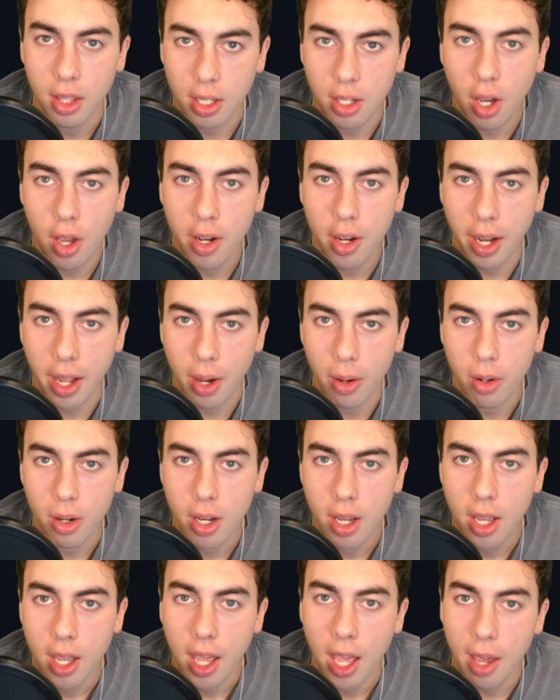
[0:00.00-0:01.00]
They cut it out.
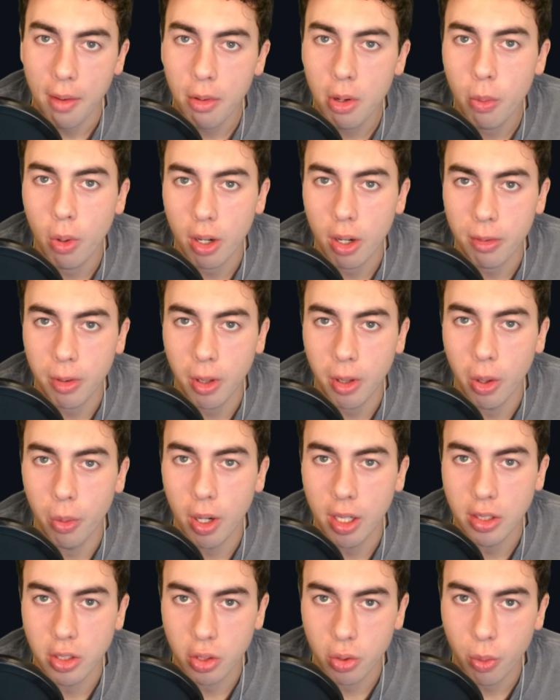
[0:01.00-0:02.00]
Every workflow
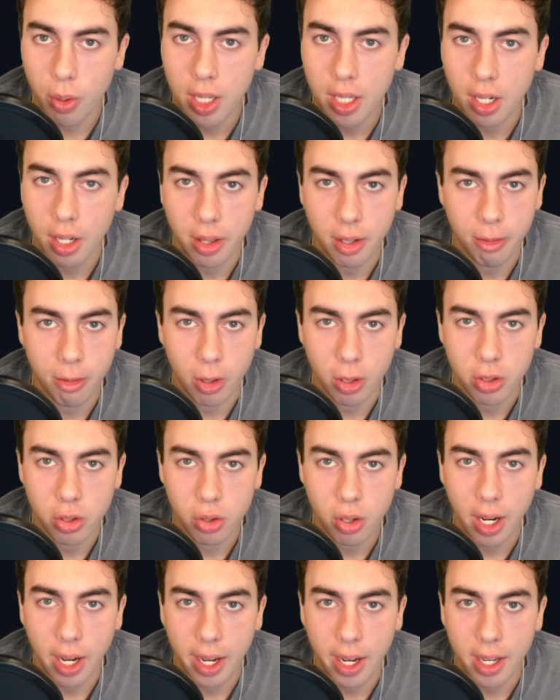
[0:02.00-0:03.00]
runs green on the
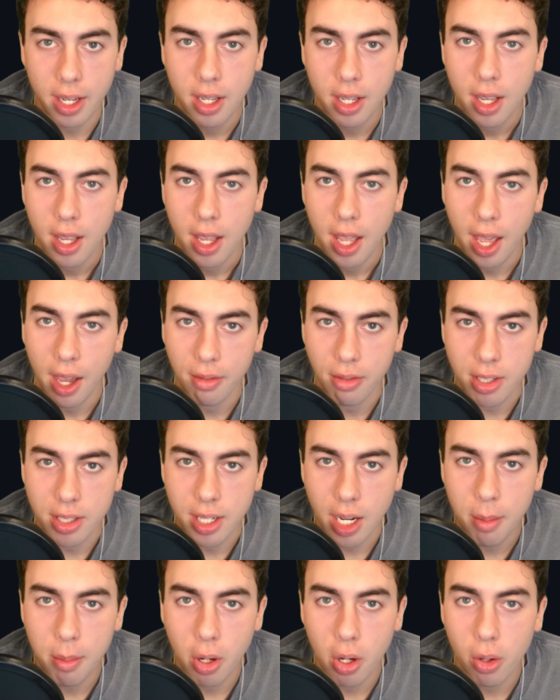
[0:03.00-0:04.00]
first try, every
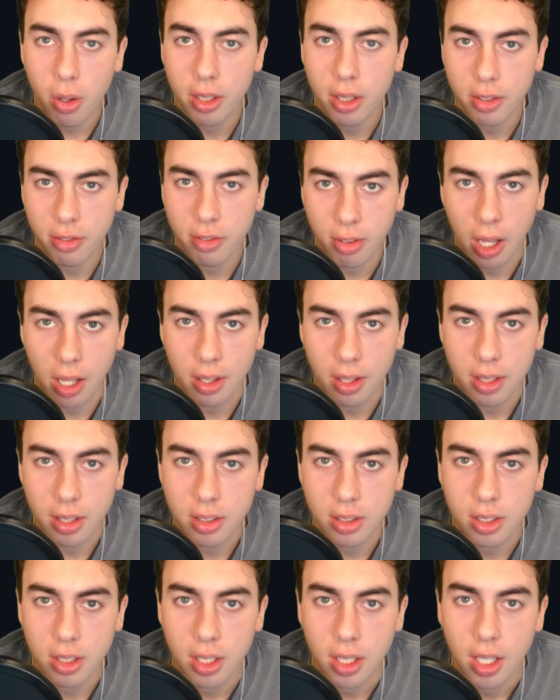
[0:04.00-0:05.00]
demo is
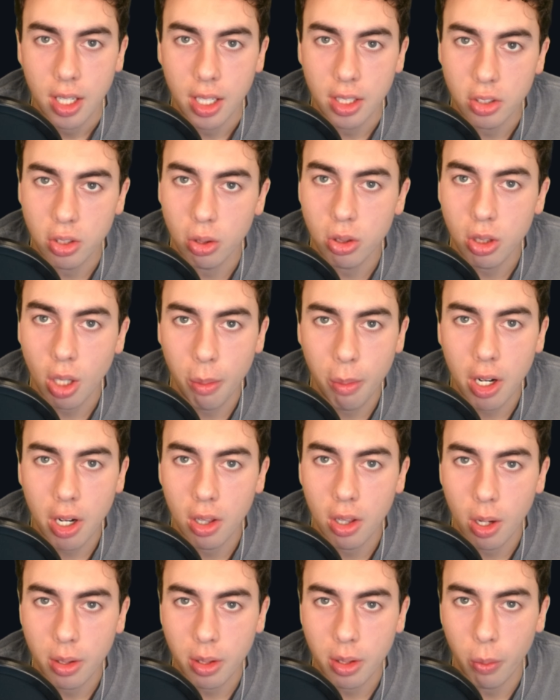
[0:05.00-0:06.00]
flawless, and so somewhere
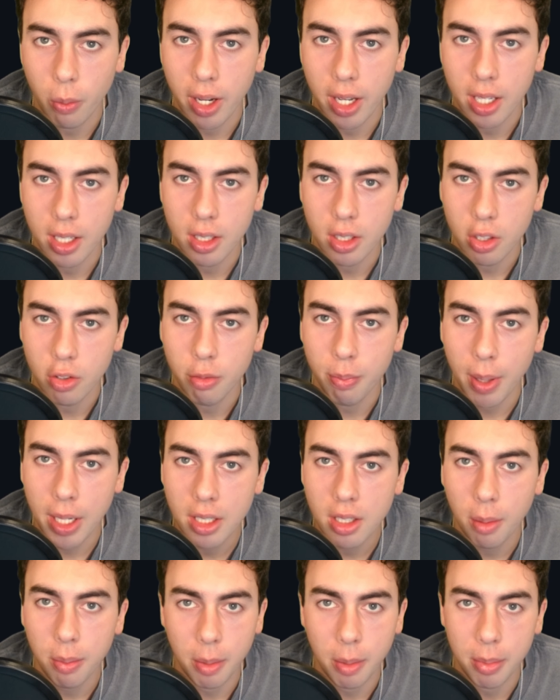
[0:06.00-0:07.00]
along the way you've
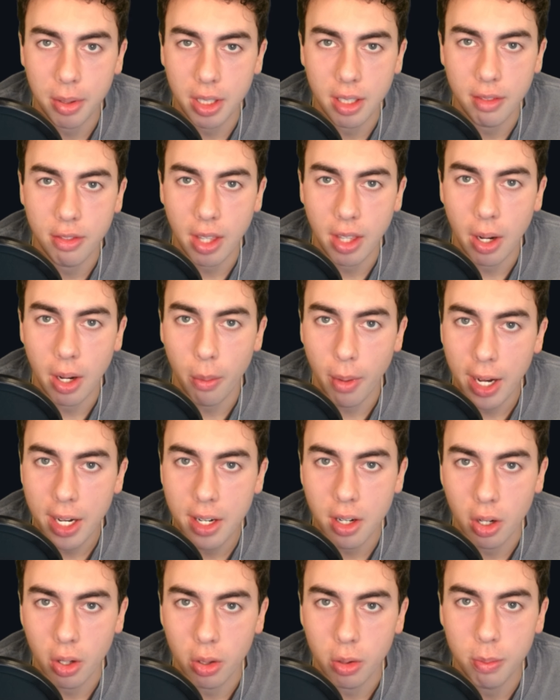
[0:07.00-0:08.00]
picked up the belief that a
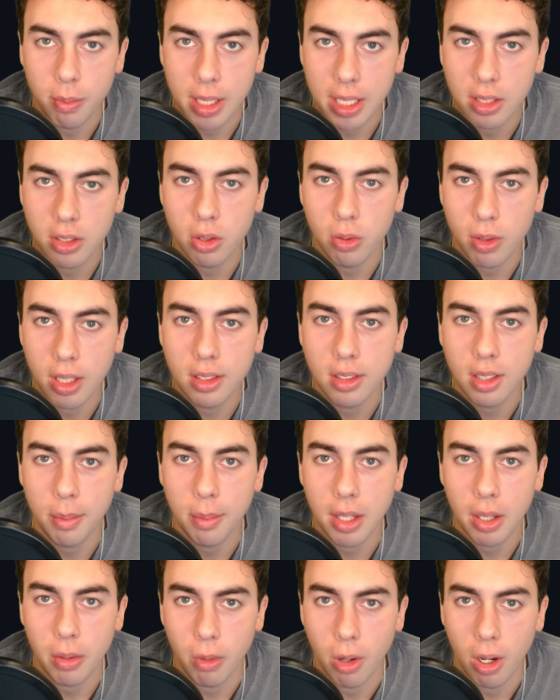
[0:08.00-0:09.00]
red node means you did
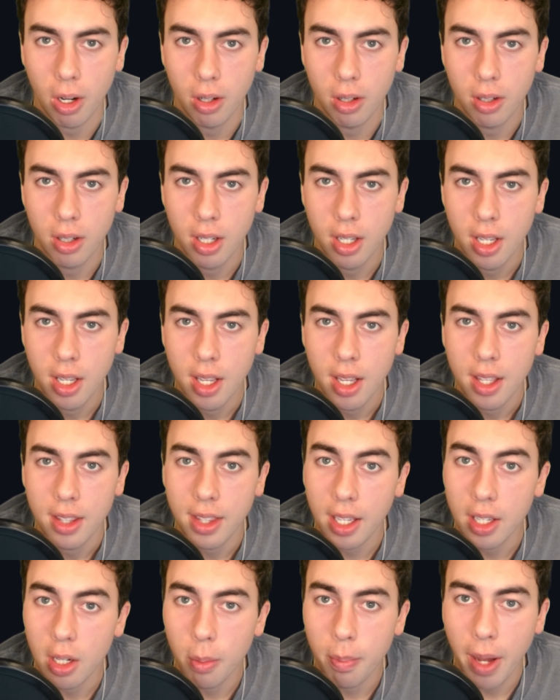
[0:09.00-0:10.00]
something wrong,
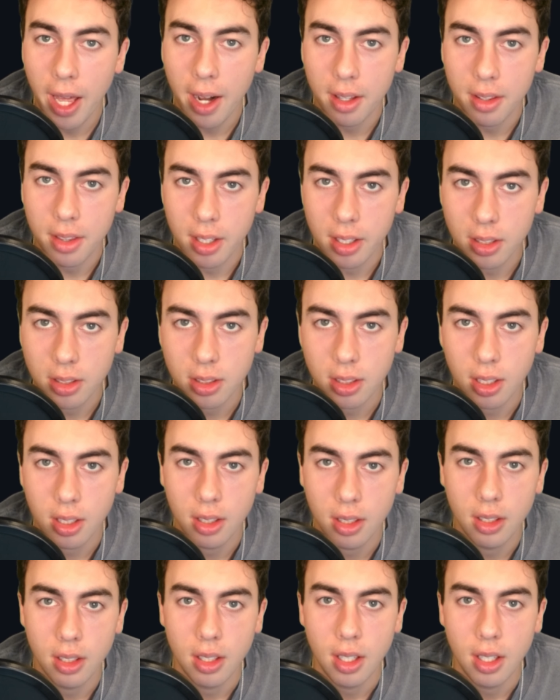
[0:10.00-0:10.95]
that you're bad at this.